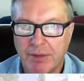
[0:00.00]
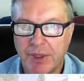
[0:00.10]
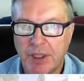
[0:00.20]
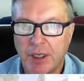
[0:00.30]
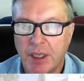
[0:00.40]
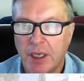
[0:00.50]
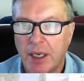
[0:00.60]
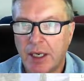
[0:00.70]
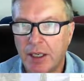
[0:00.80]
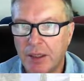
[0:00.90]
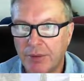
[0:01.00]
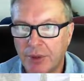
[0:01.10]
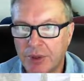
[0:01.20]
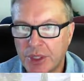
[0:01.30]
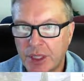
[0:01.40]
Door frames are generally
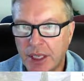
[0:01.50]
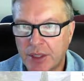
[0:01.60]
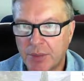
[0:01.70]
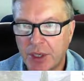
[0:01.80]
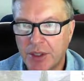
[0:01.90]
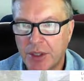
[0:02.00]
7 feet,